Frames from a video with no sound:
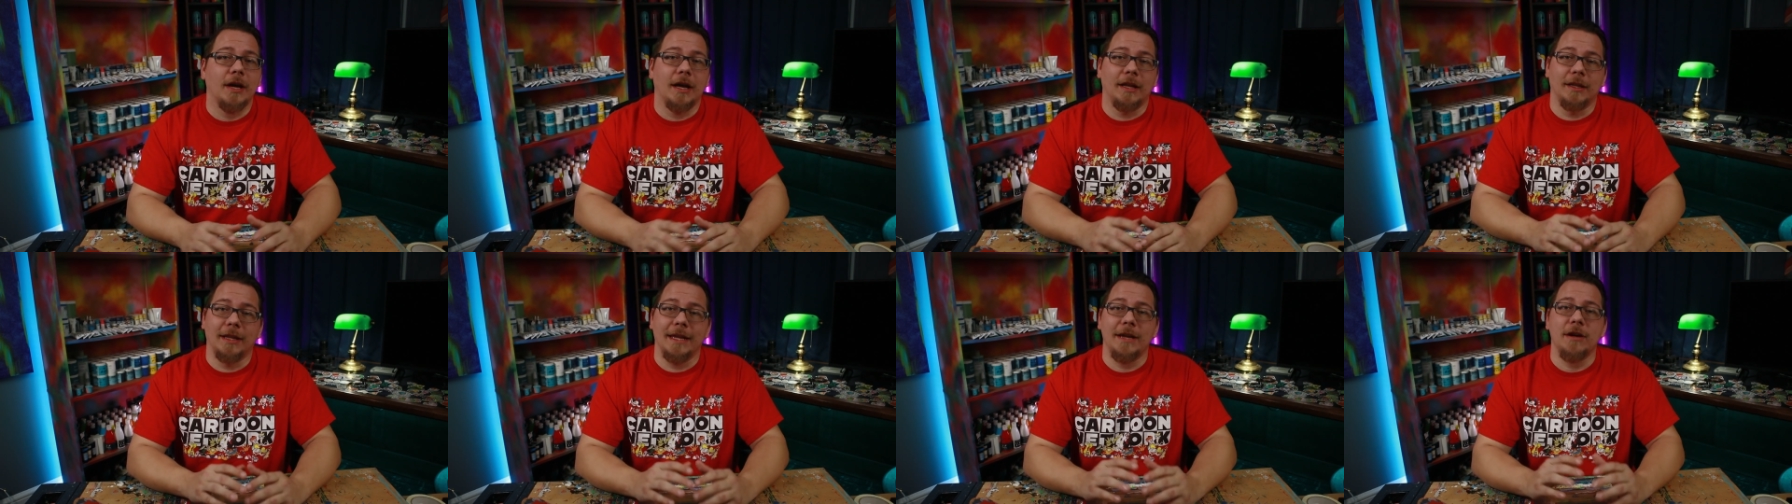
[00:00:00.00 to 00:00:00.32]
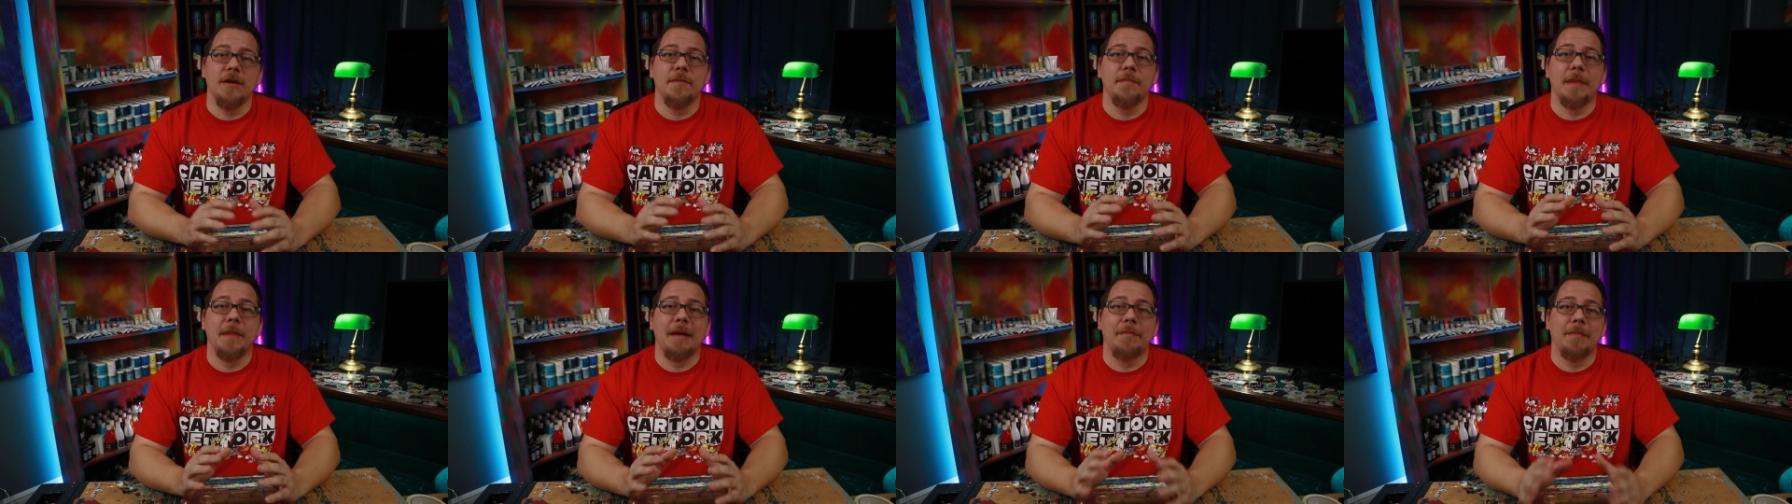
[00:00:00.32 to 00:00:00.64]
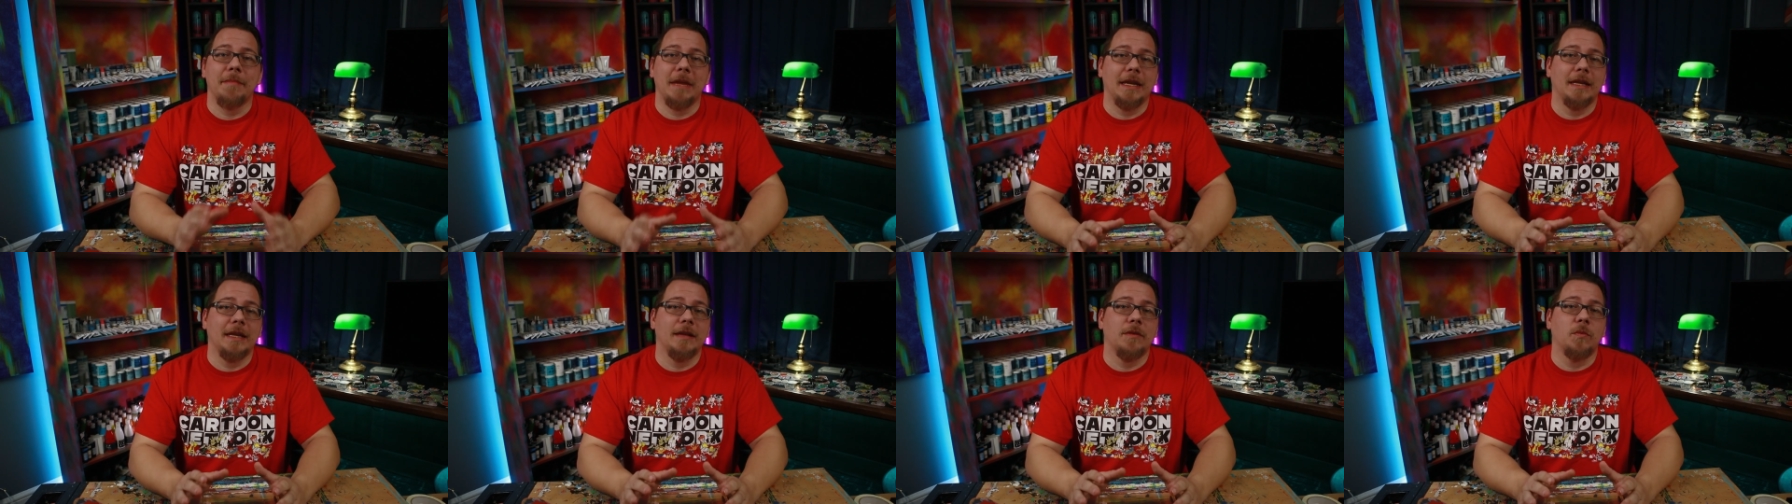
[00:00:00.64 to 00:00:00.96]
a layer of matte
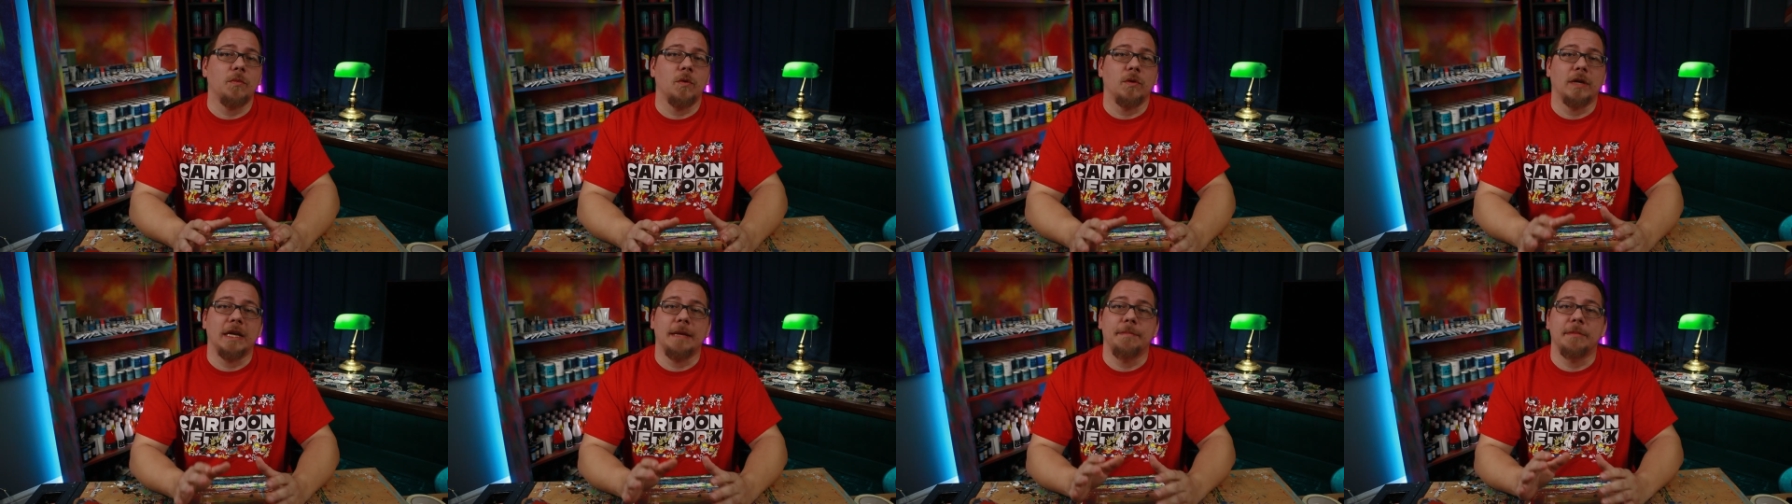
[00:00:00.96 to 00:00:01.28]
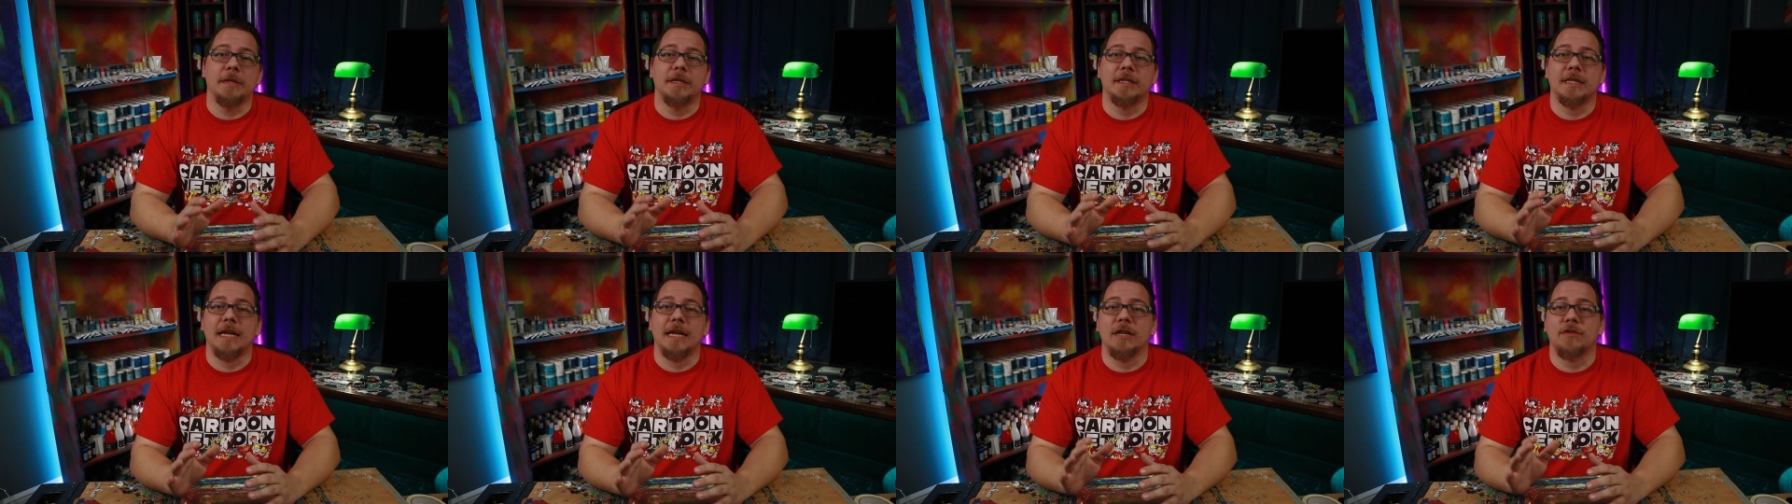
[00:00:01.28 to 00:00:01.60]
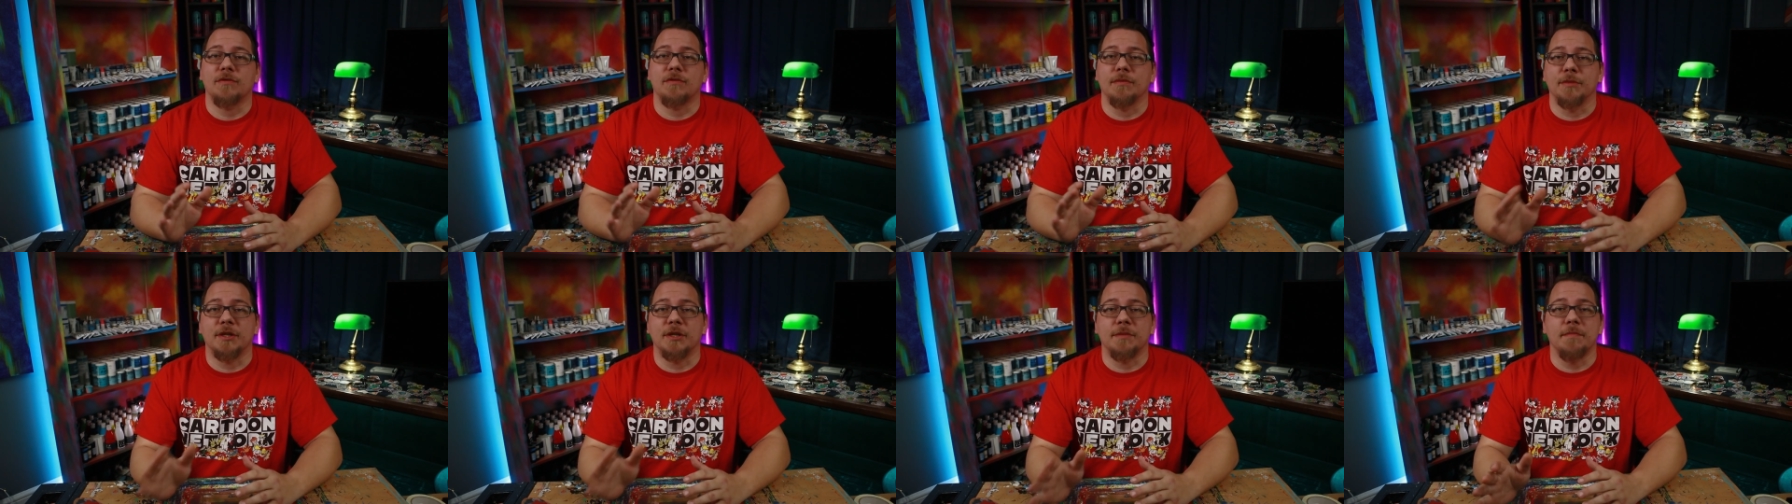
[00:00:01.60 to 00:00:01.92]
medium will keep the
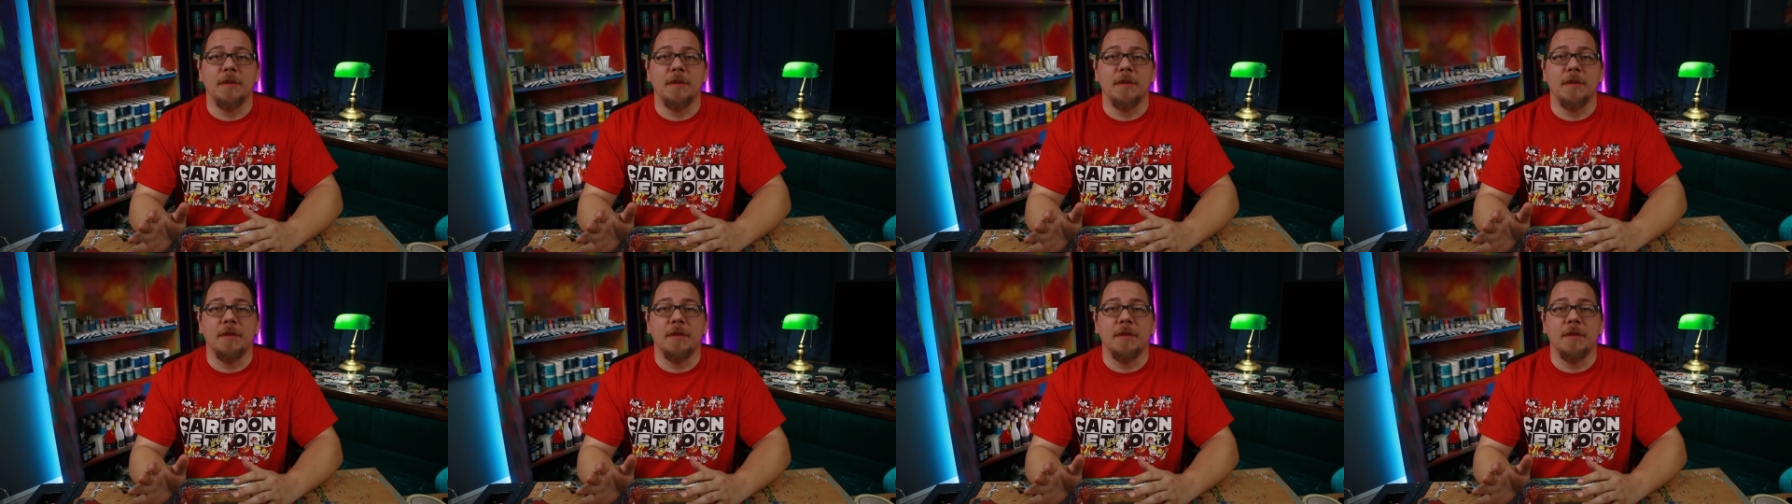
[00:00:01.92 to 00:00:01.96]
sketch from